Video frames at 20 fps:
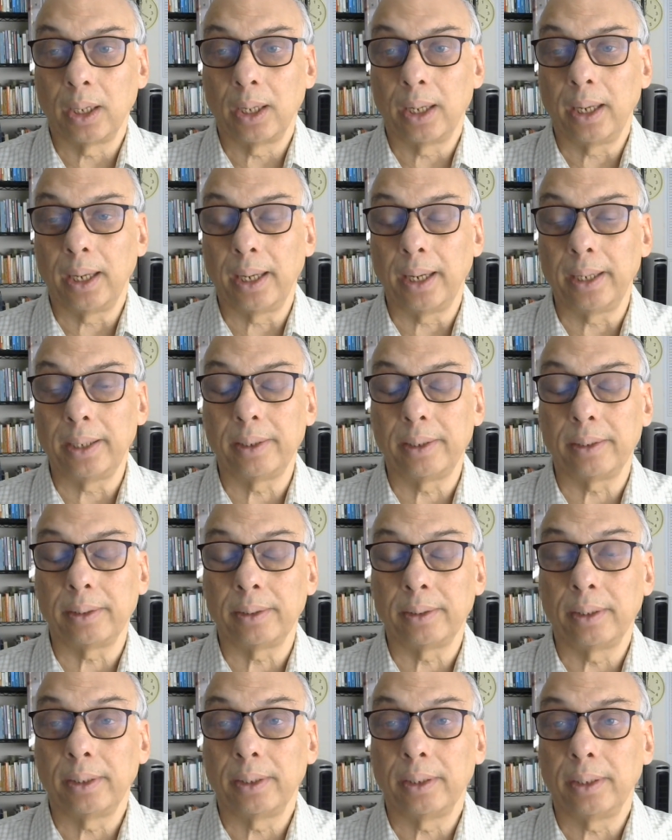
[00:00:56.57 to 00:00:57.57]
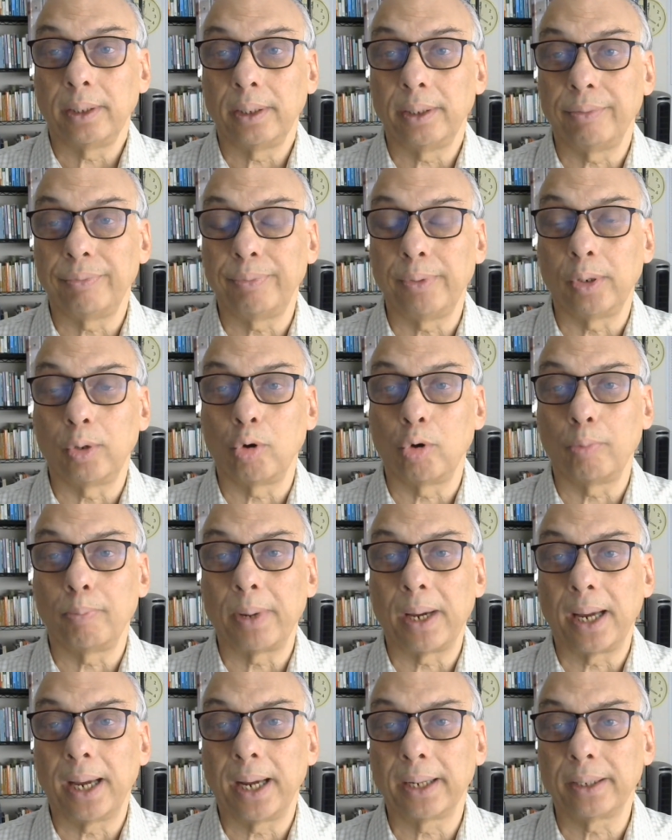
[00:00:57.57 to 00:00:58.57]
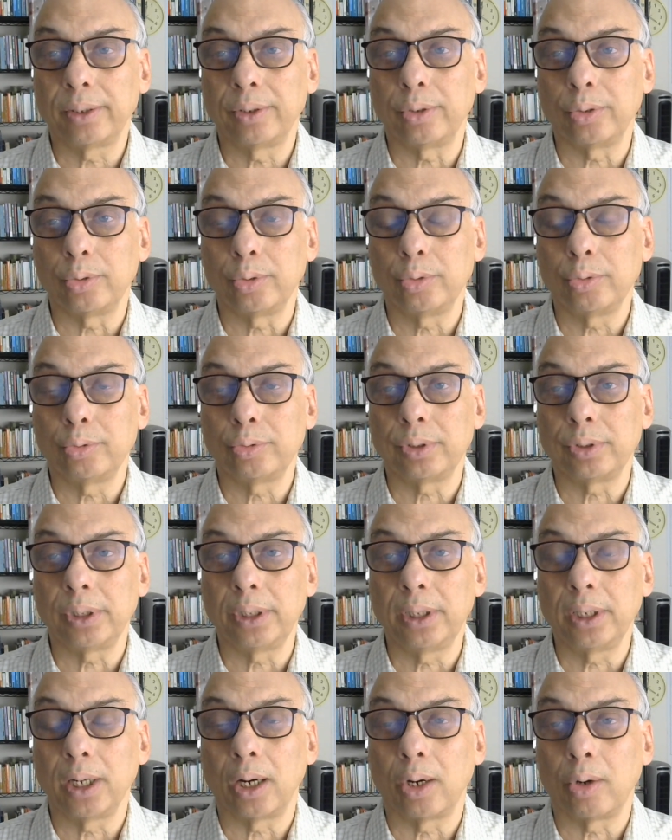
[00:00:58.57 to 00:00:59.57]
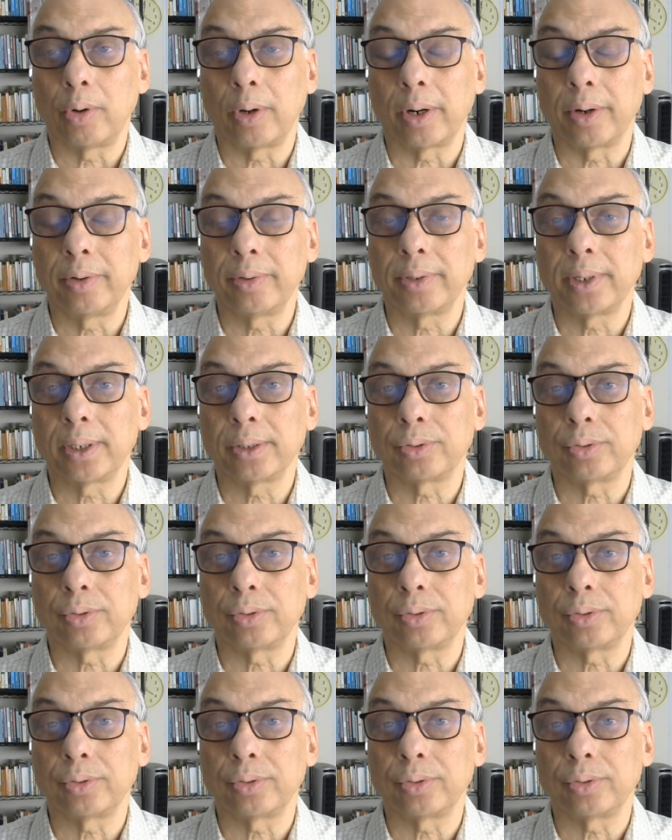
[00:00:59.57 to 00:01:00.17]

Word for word: And if we go back to see how Haridas